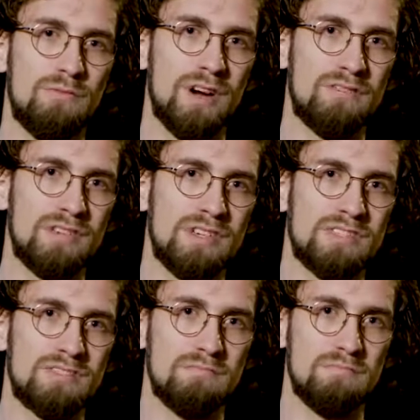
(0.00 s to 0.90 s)
what if we
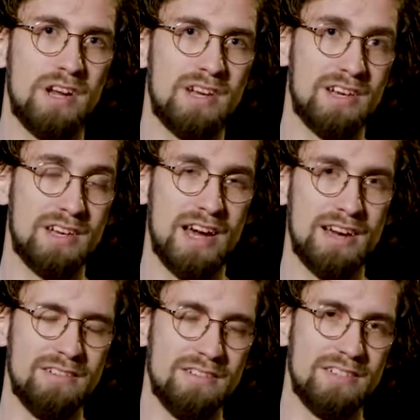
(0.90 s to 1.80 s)
just made it a
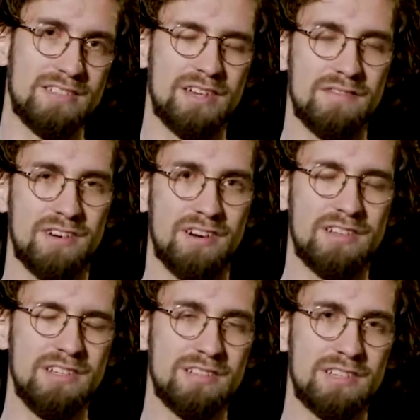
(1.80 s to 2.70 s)
diner instead of a car
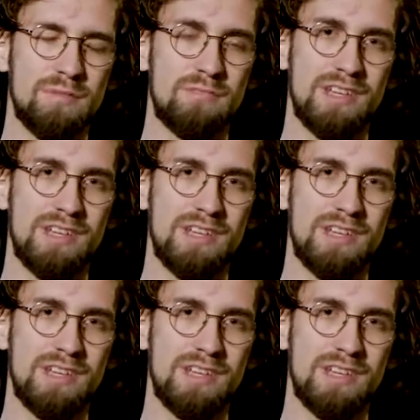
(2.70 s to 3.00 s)
dealership?